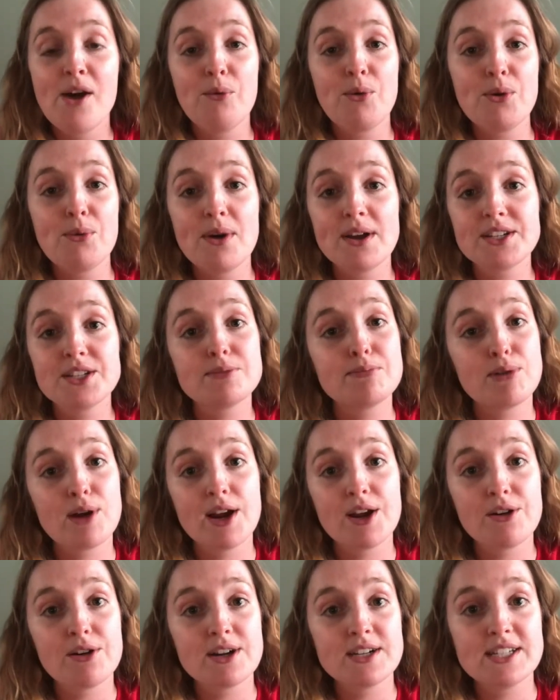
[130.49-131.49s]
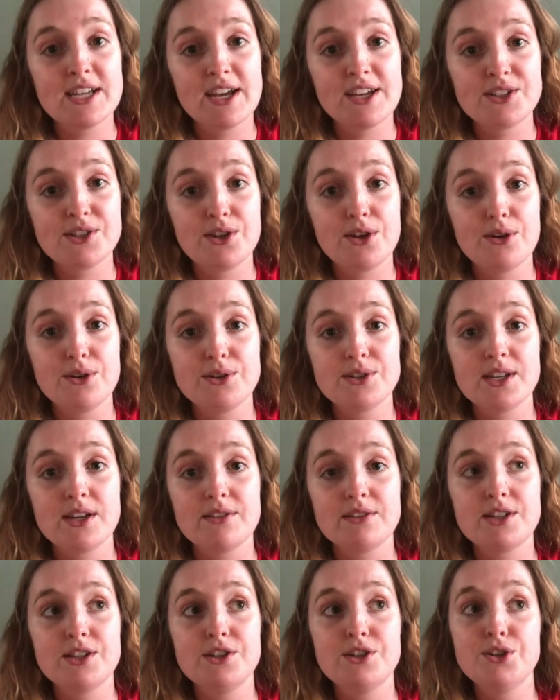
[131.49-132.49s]
we want to prioritize those
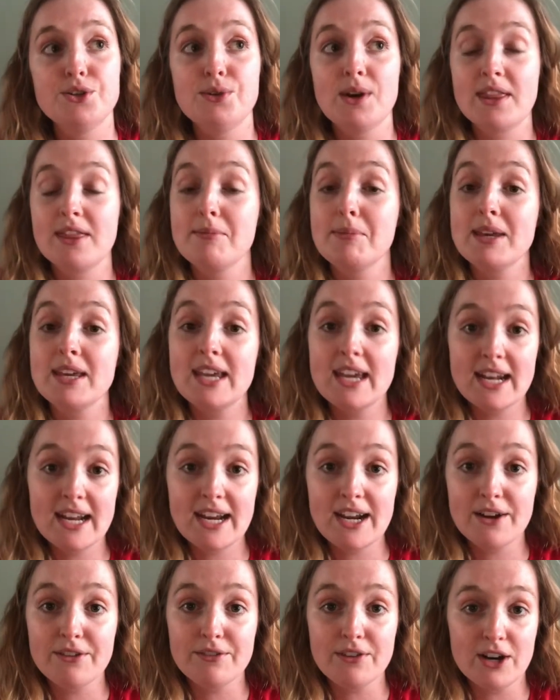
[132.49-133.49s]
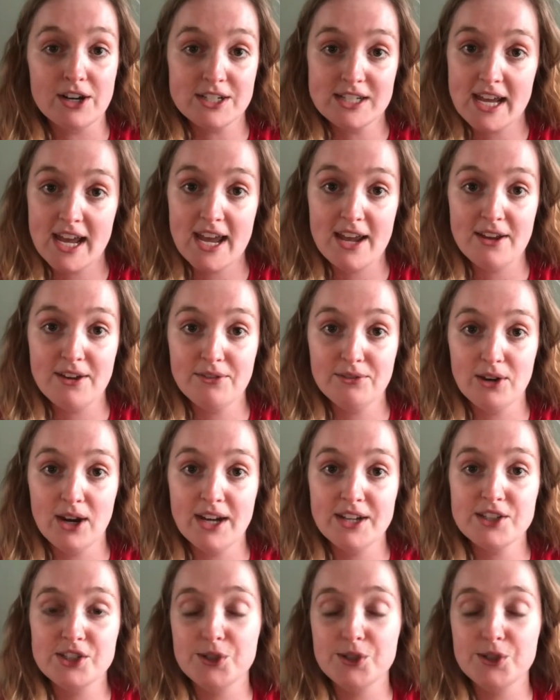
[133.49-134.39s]
to do at the beginning of our day, right?